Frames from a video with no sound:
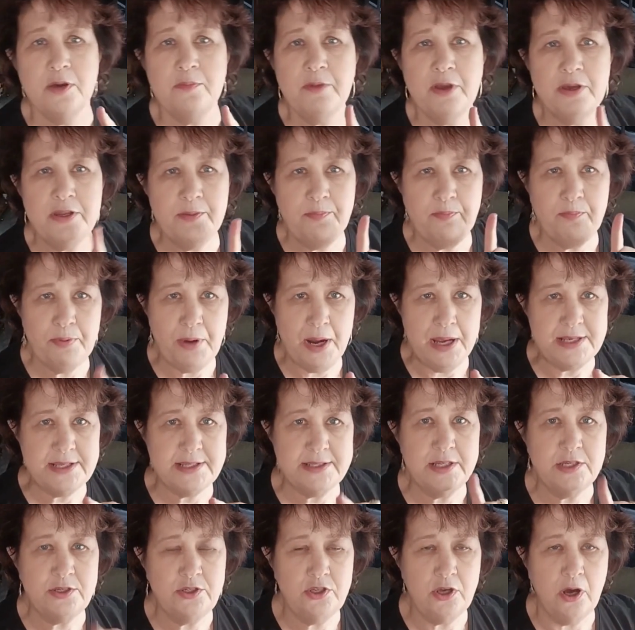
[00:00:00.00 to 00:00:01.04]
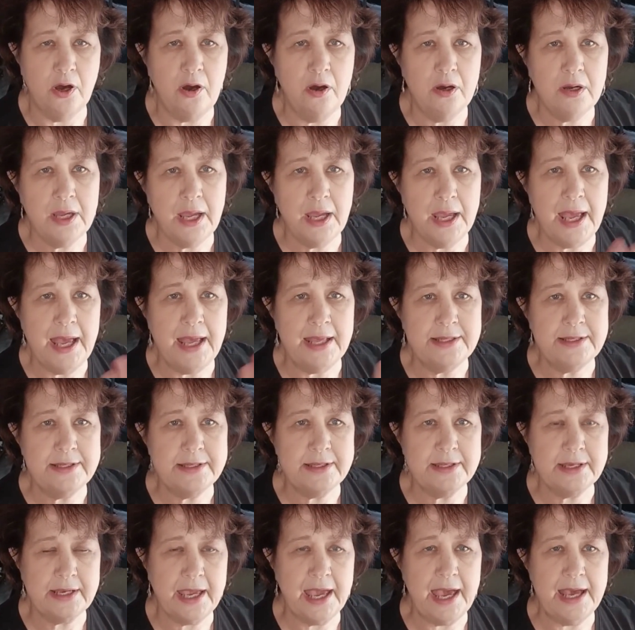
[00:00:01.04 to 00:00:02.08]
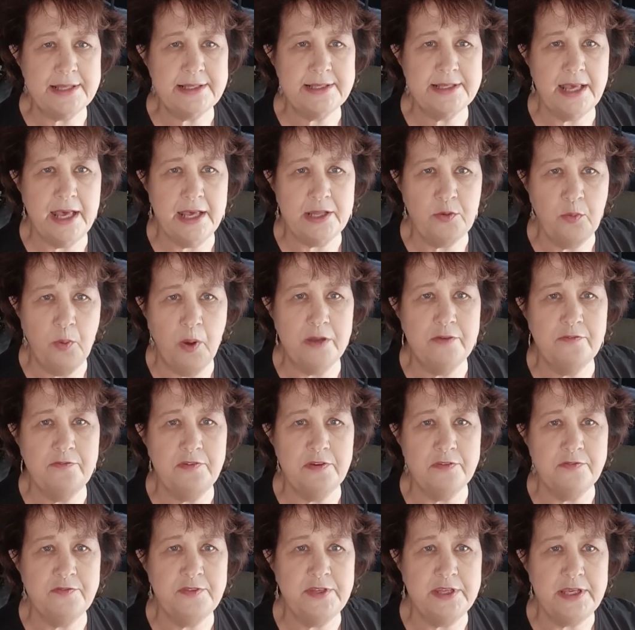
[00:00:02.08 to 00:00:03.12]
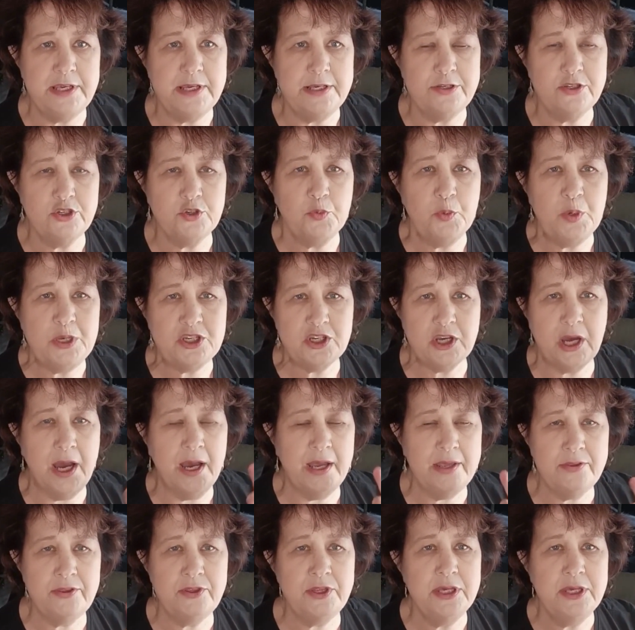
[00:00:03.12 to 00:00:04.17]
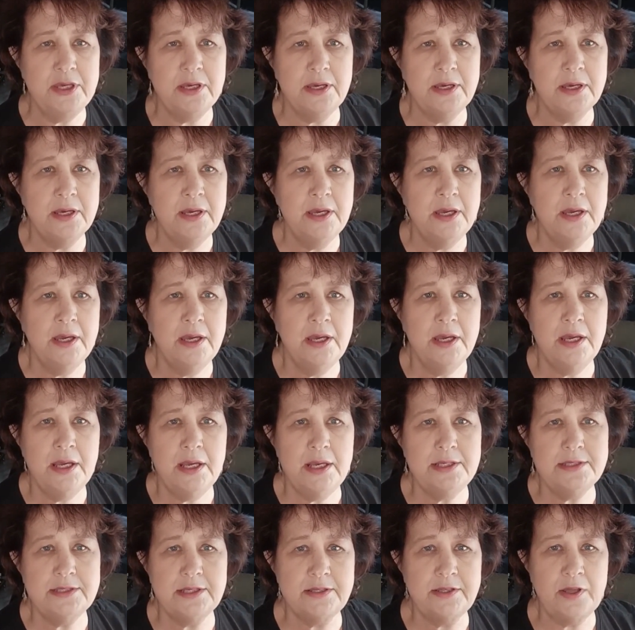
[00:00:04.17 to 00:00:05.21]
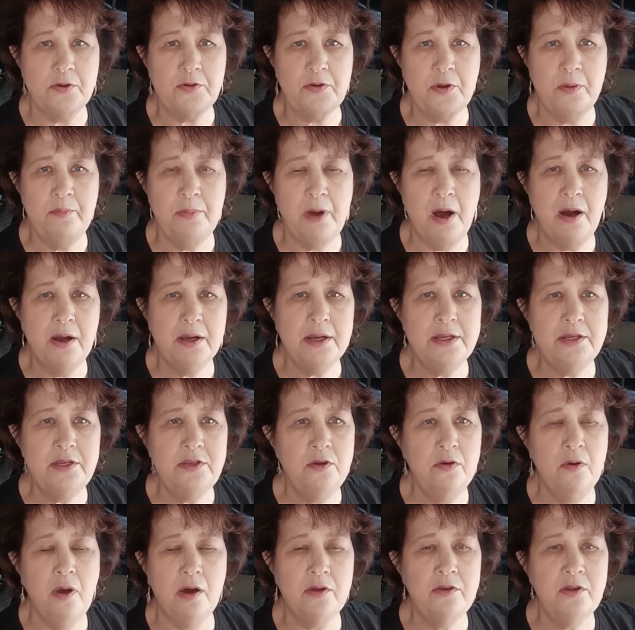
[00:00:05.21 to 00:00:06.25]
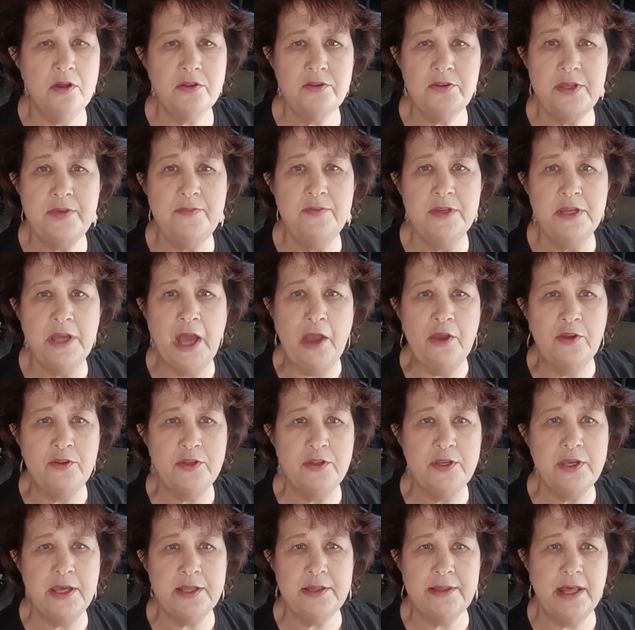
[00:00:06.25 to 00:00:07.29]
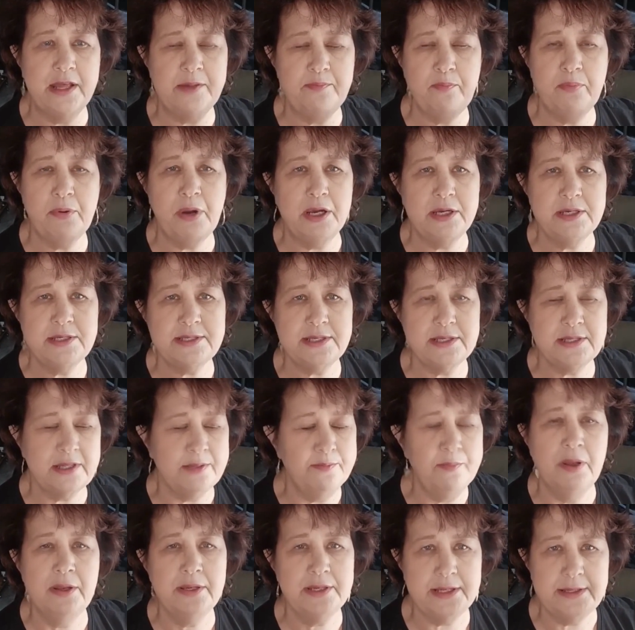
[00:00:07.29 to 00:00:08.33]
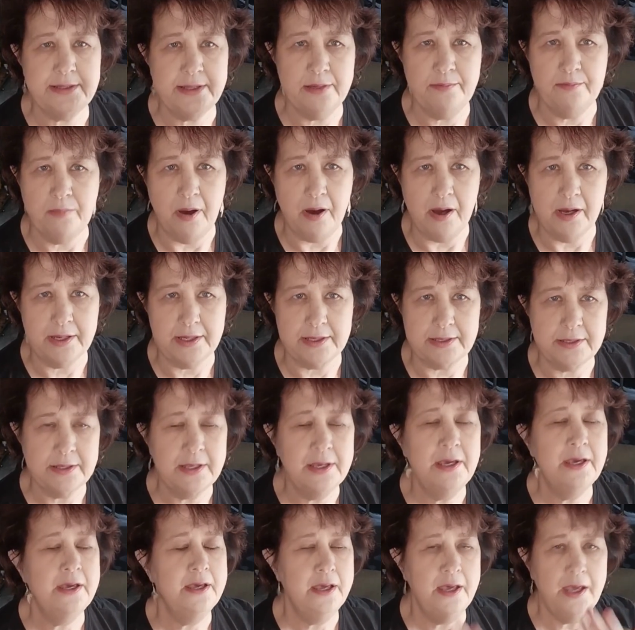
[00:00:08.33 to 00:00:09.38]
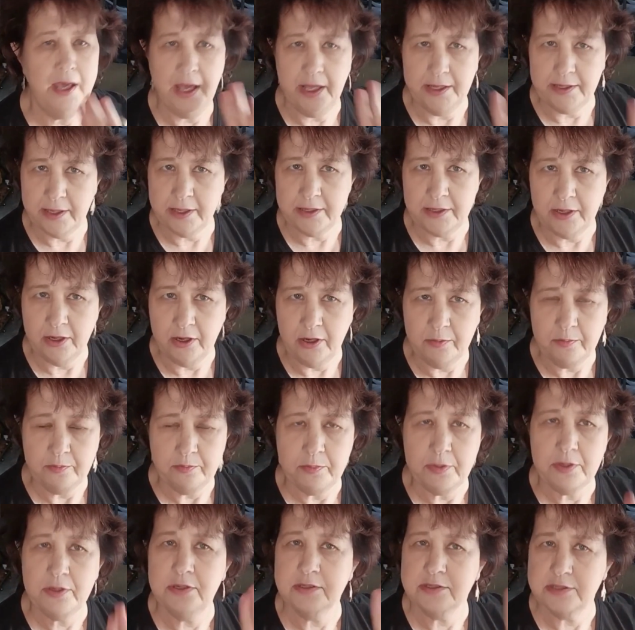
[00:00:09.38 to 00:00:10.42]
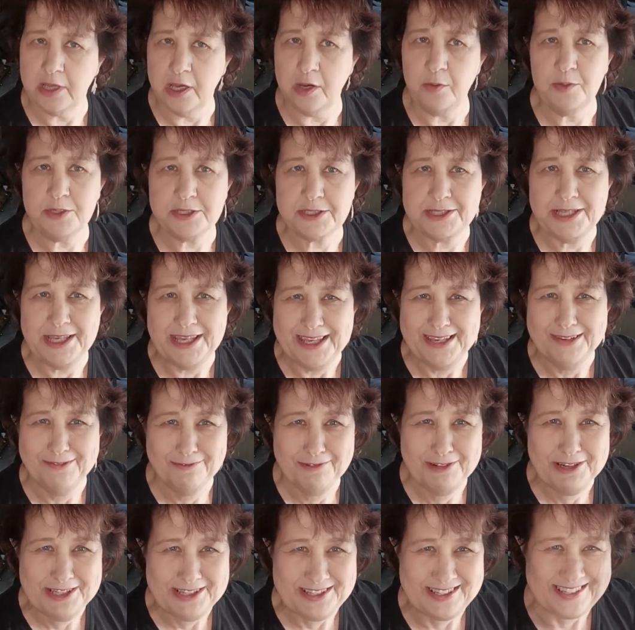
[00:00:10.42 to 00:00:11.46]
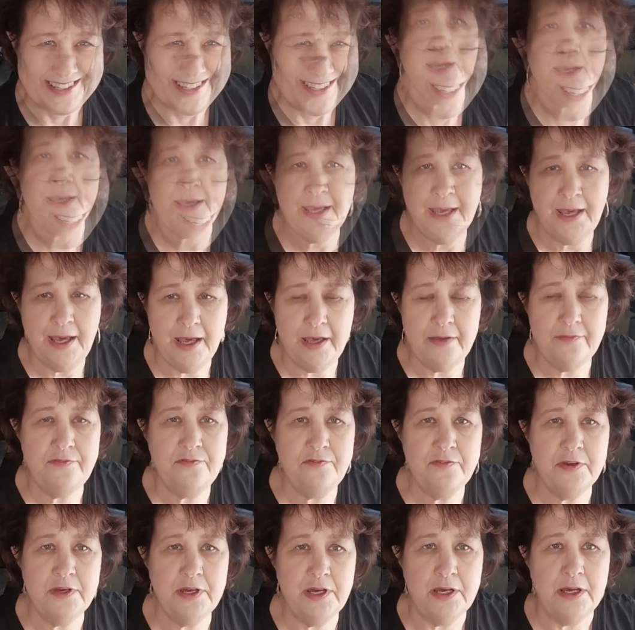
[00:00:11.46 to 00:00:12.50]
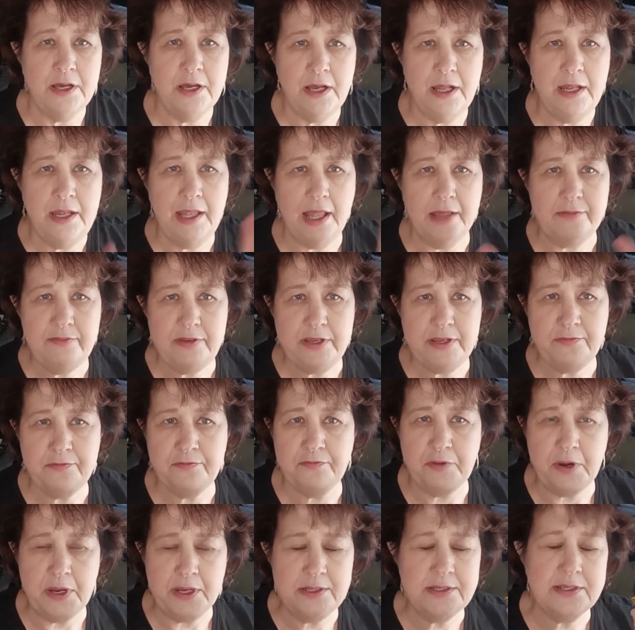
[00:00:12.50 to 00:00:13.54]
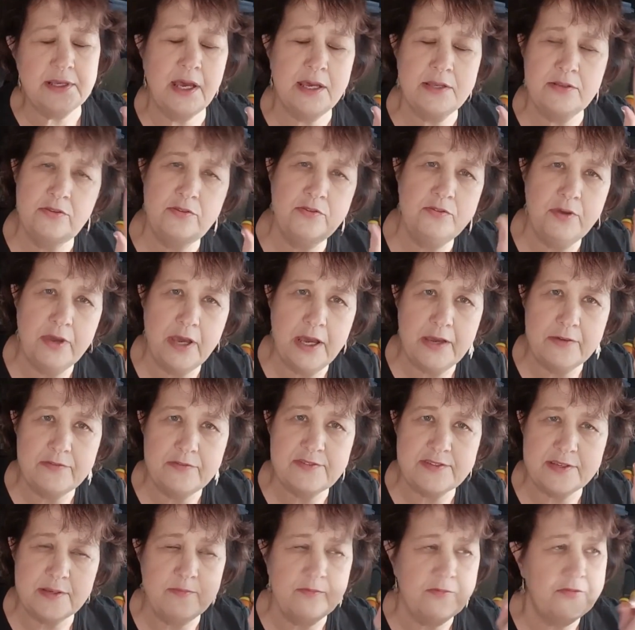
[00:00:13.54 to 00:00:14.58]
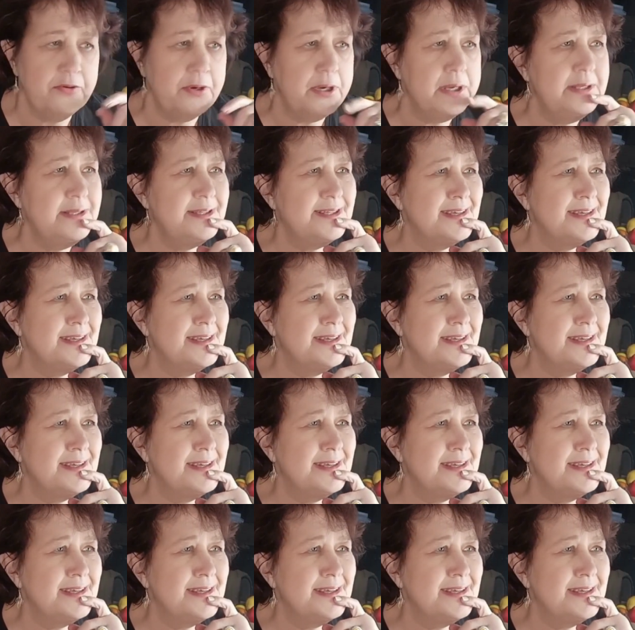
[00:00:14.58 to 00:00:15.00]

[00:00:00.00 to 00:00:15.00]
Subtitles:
to price the dog and the cat at $150 each, which I think is a total bargain. You are not even going to get that price at the Milnerton market. And I know because I was there recently. I have a lovely friend. I do have some friends.